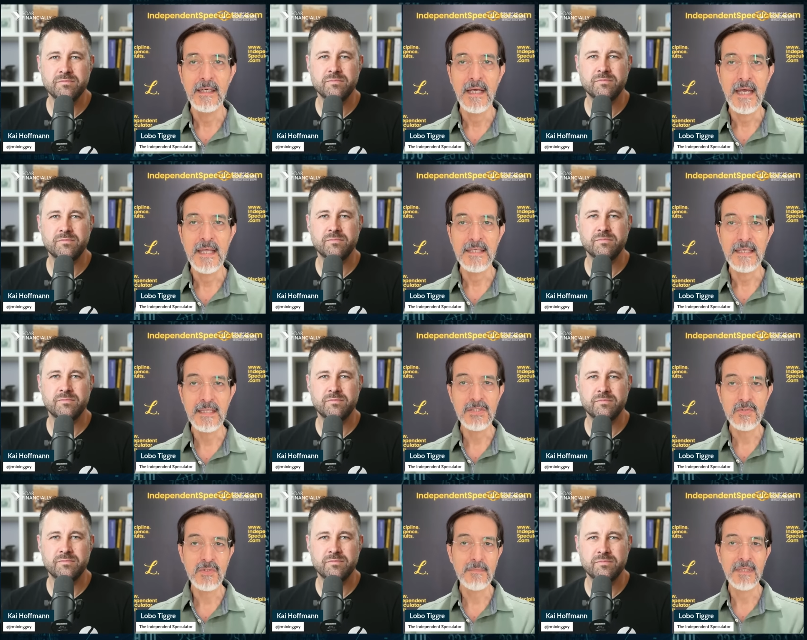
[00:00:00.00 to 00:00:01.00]
Speaker 1: and the
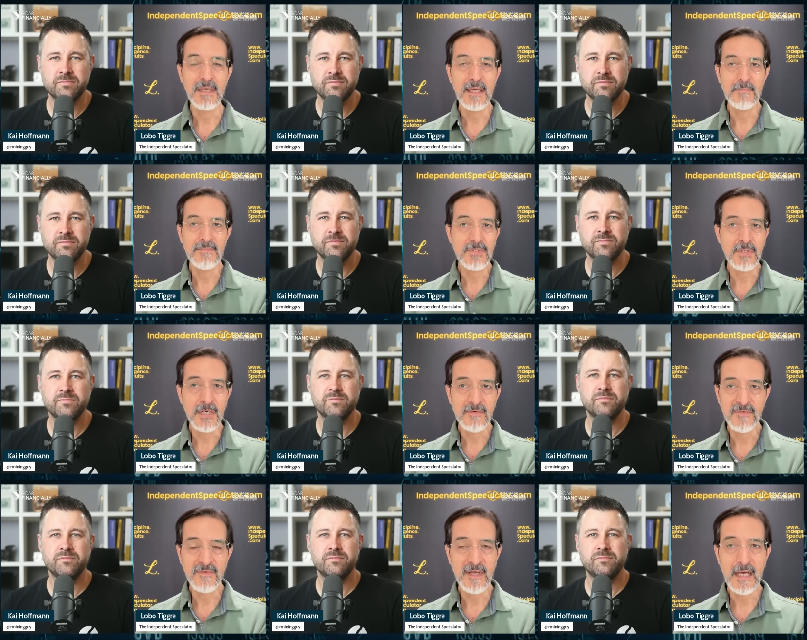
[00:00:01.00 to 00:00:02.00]
industry became
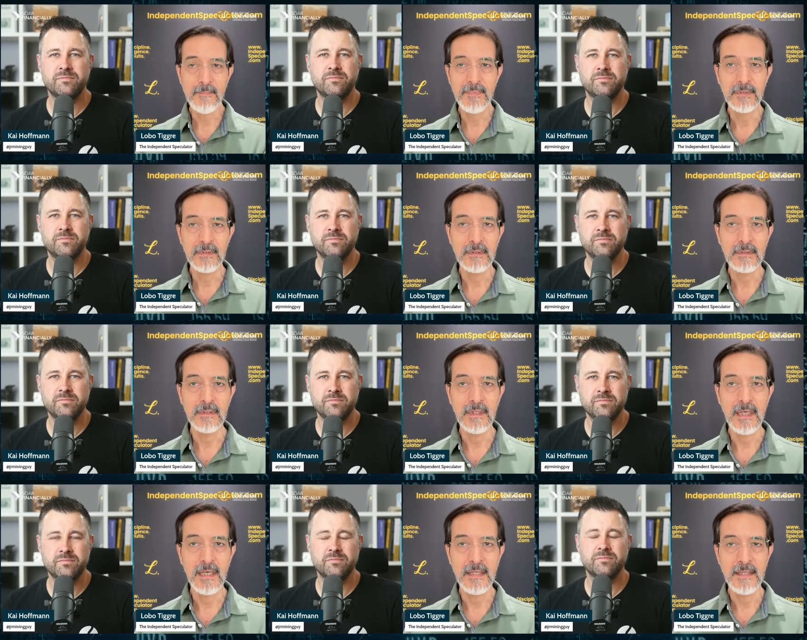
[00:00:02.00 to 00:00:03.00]
starved of capital
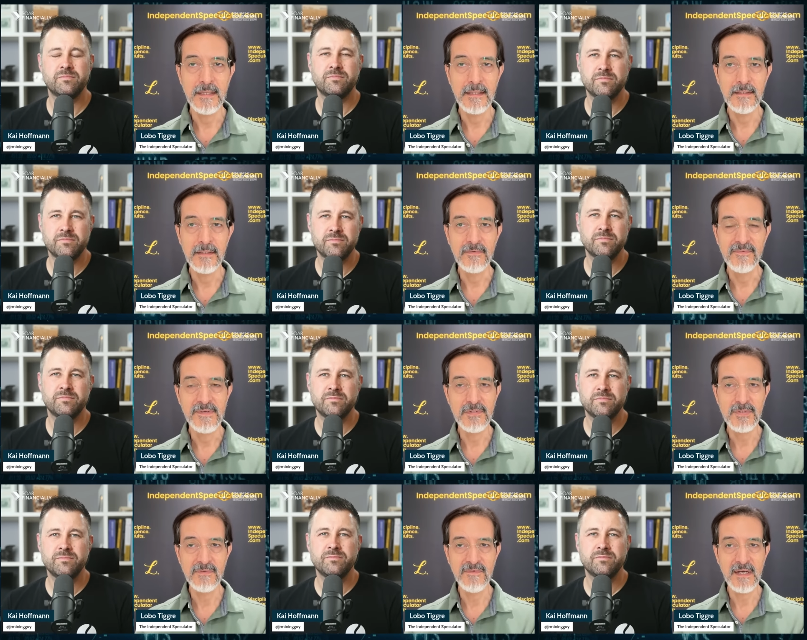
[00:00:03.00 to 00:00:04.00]
and, you know, few
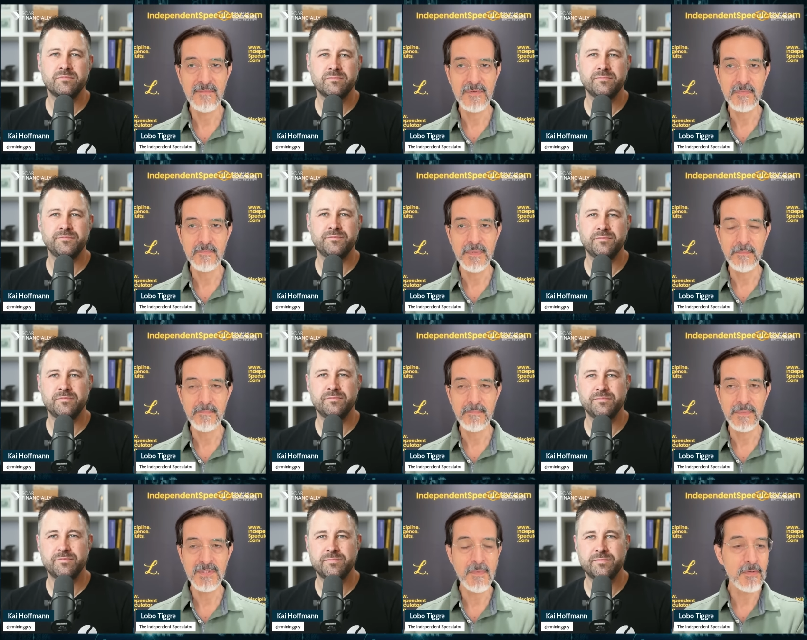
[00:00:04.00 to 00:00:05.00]
survivors, but
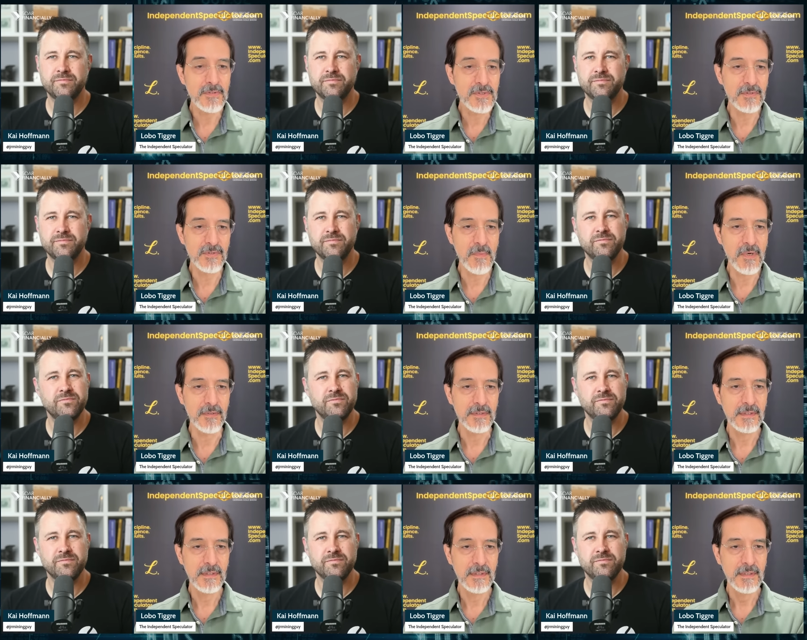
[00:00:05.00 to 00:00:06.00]
smokers still smoked.
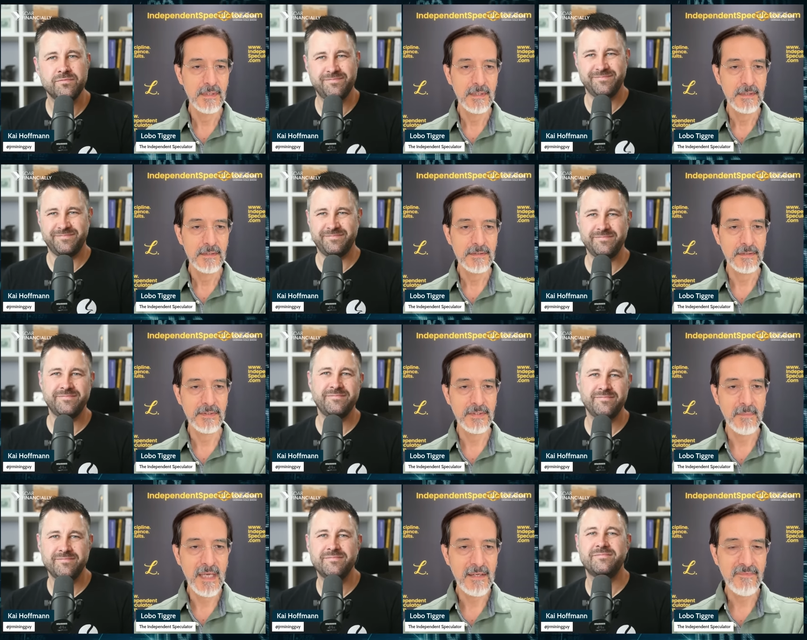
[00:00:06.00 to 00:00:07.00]
So the
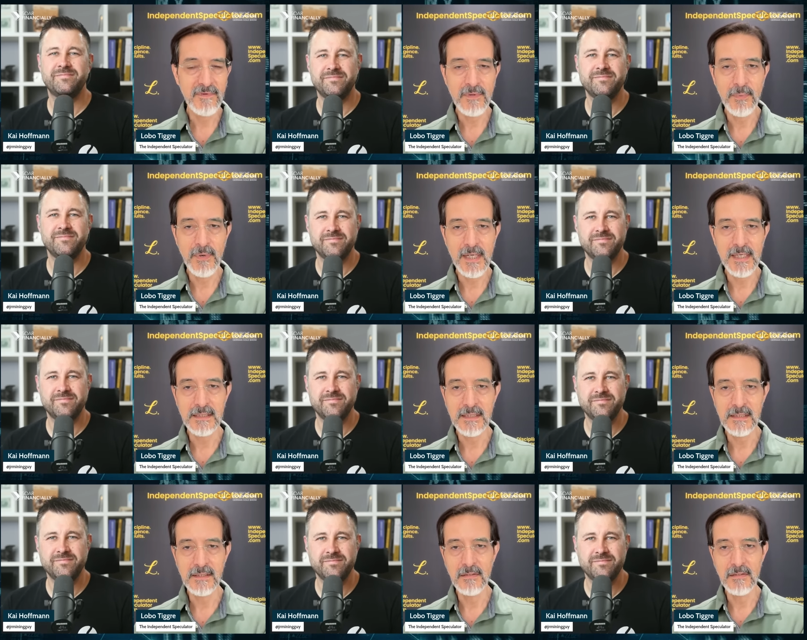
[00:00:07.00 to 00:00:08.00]
demand for the product
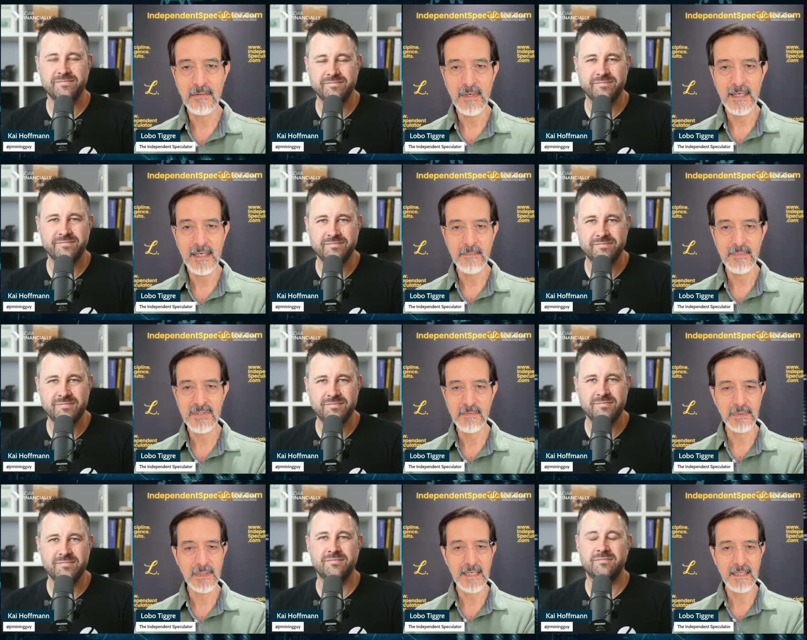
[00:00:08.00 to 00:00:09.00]
didn't go away, but
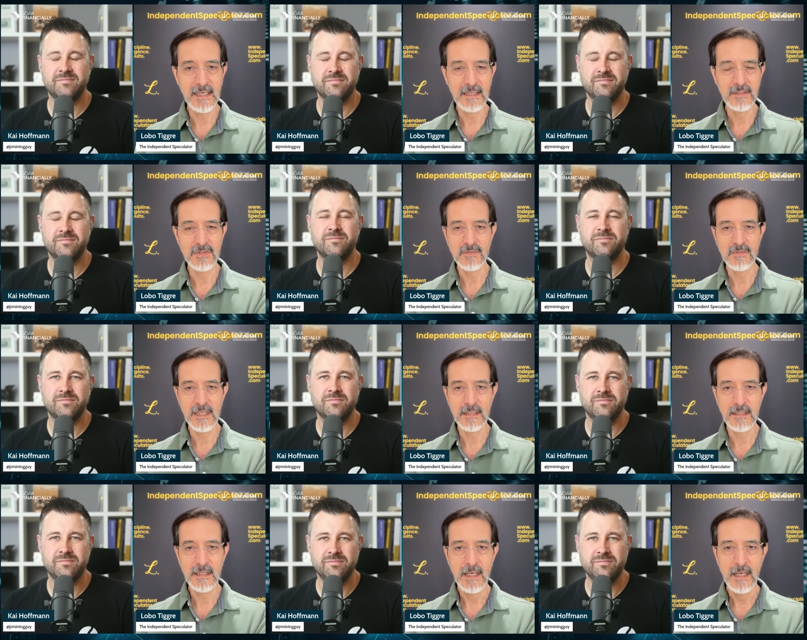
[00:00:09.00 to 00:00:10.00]
supply got
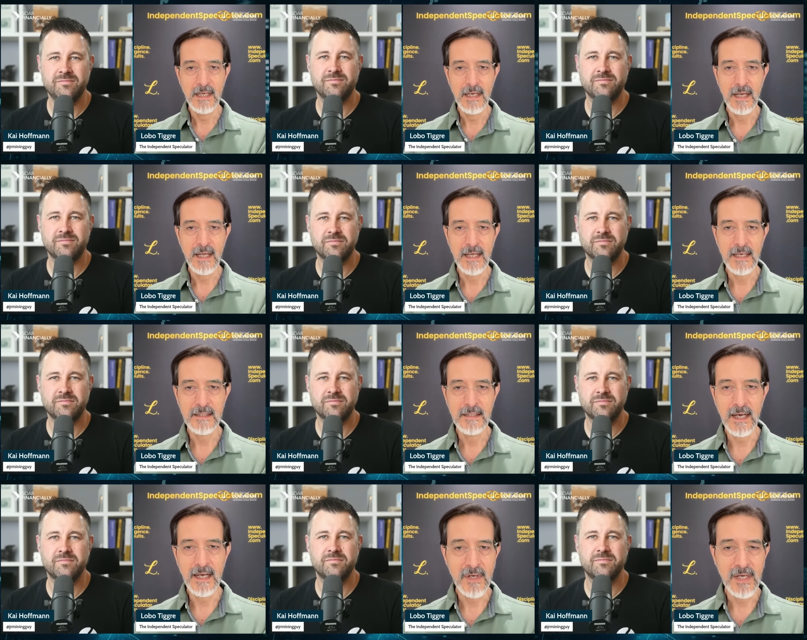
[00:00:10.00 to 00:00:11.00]
constrained. And
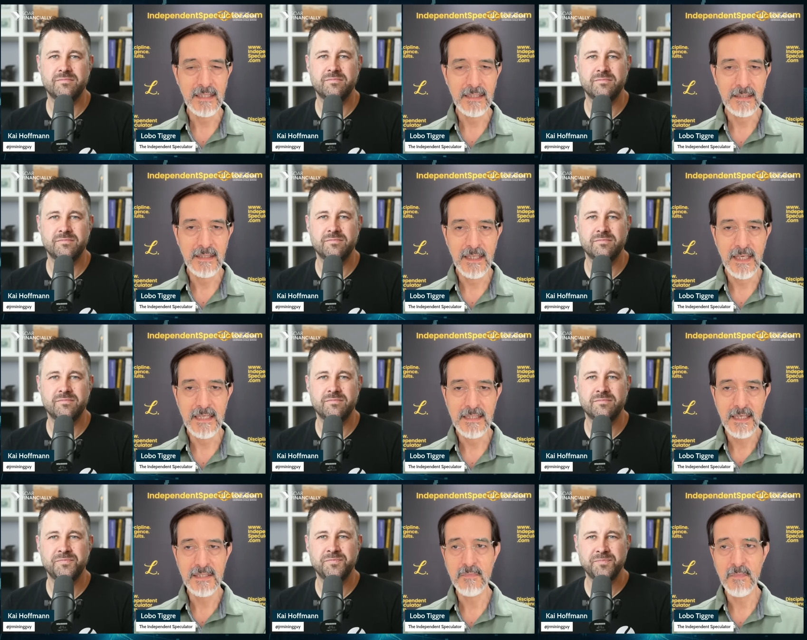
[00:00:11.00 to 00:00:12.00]
ironically, the
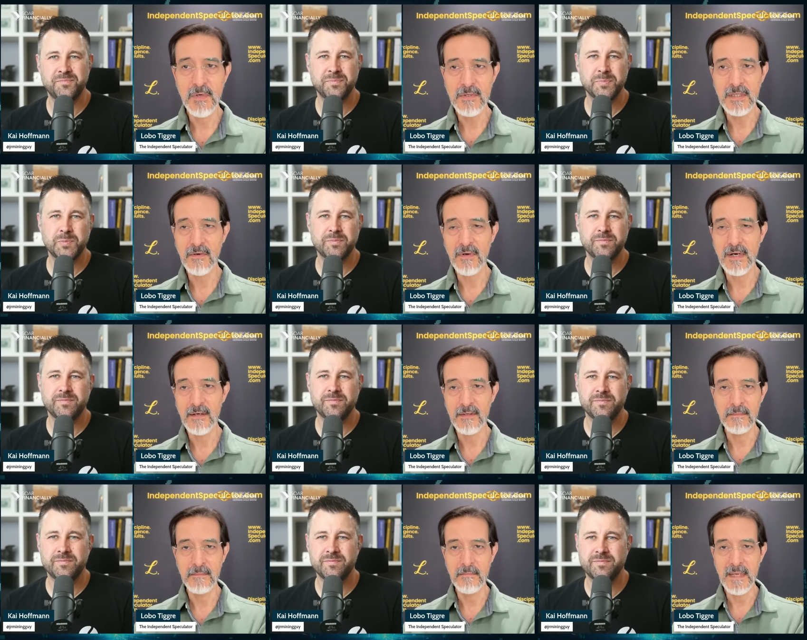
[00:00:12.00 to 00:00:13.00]
anti smoking
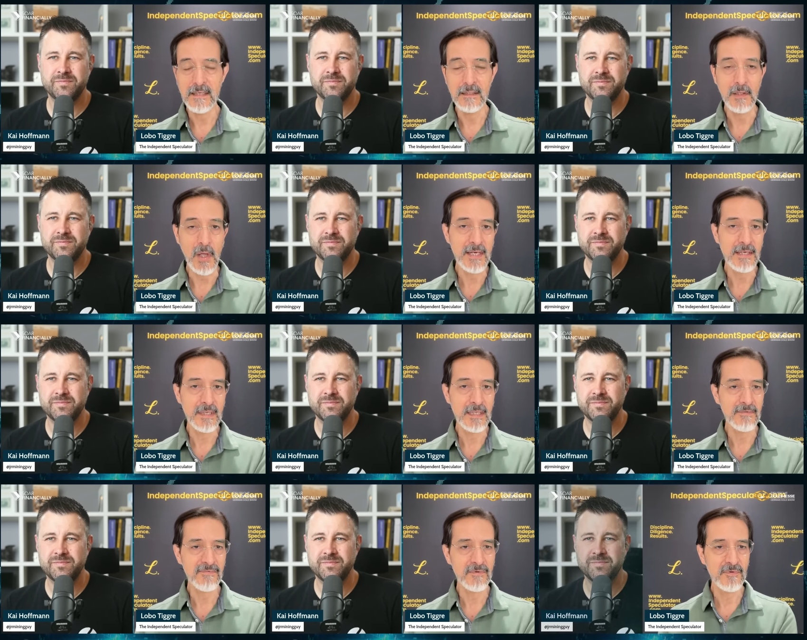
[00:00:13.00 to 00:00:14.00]
crowd made a lot of money for